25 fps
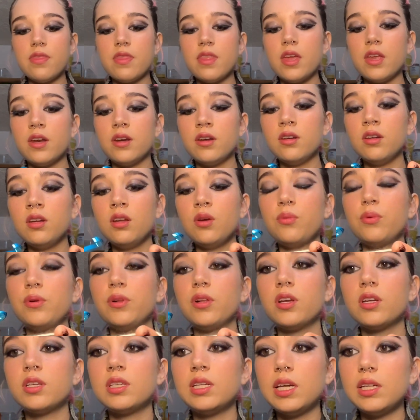then we'll
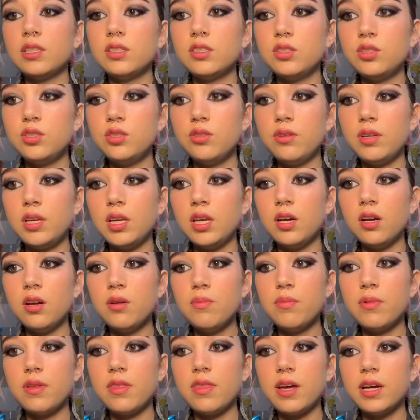connect it to here,
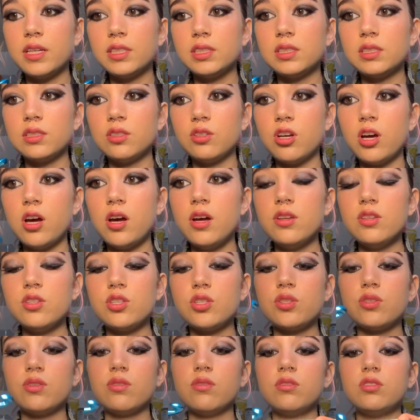but that's the knot.
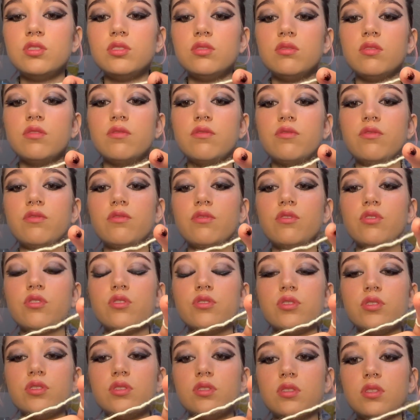So into the
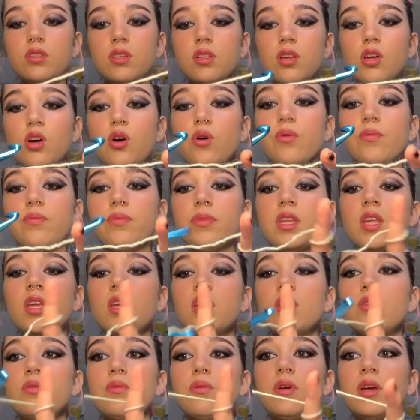first,
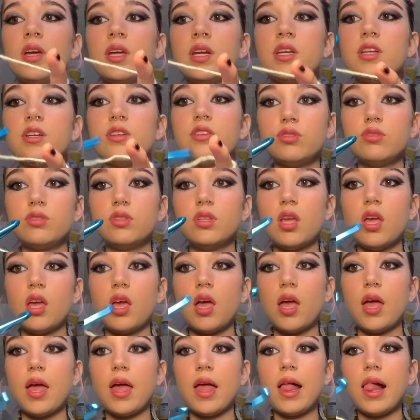we're gonna
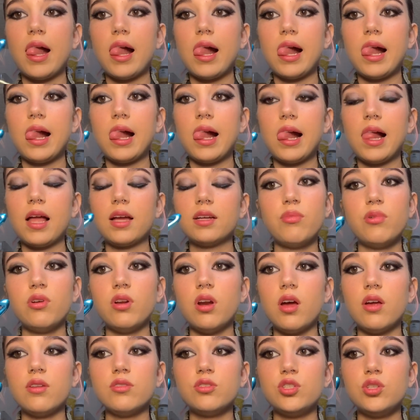put
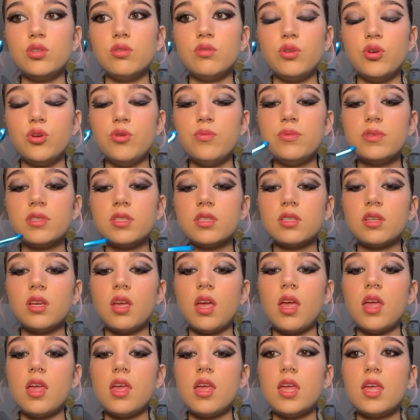on 2 loops.
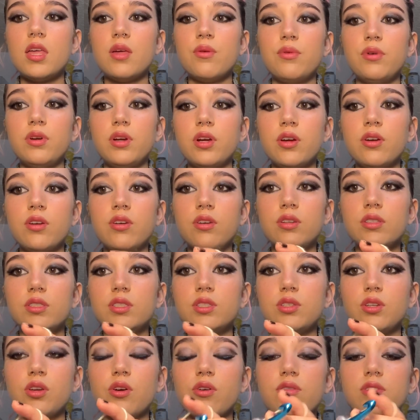We're gonna
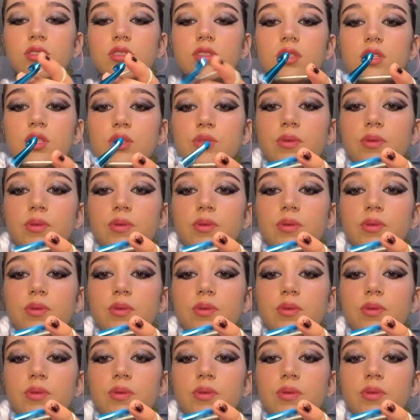go into this